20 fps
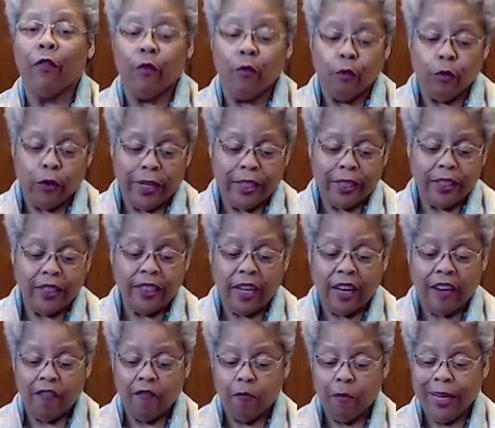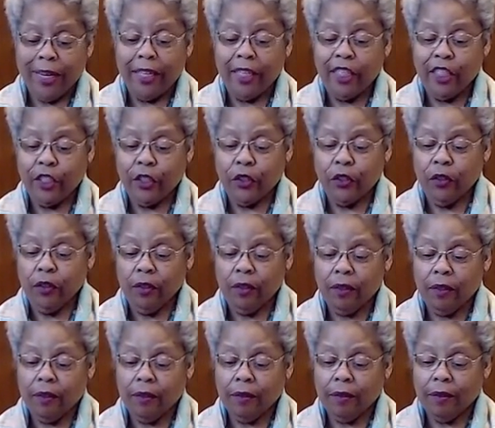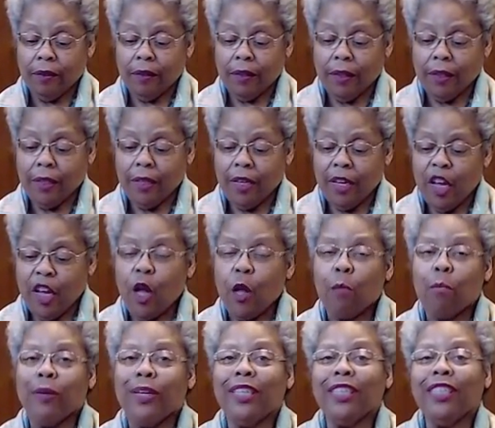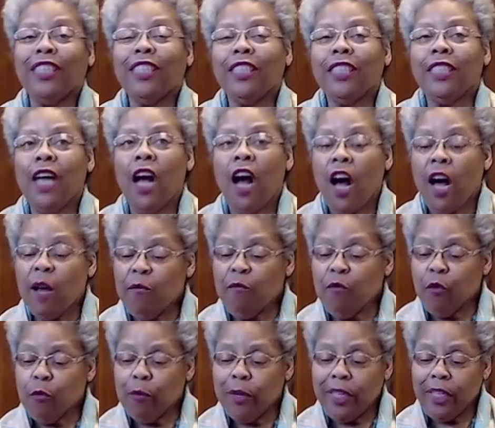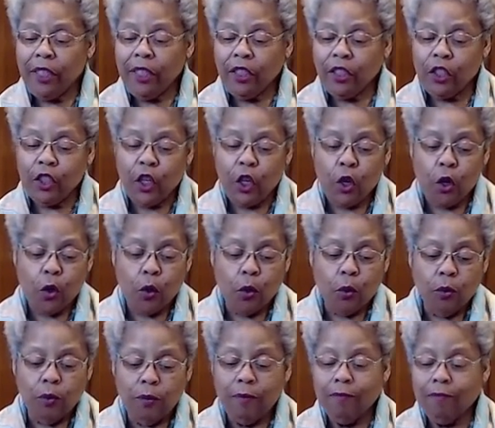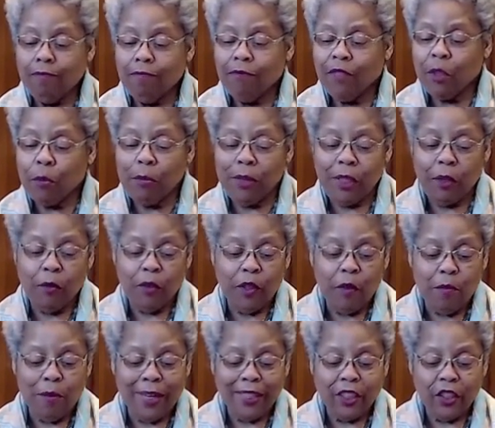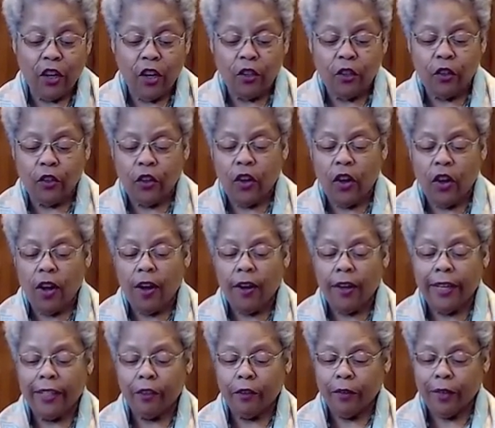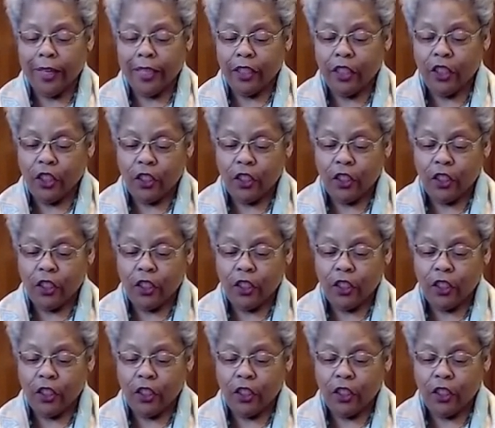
and the friends I've made here. But it's time for me to go to be with my daughter-in-law and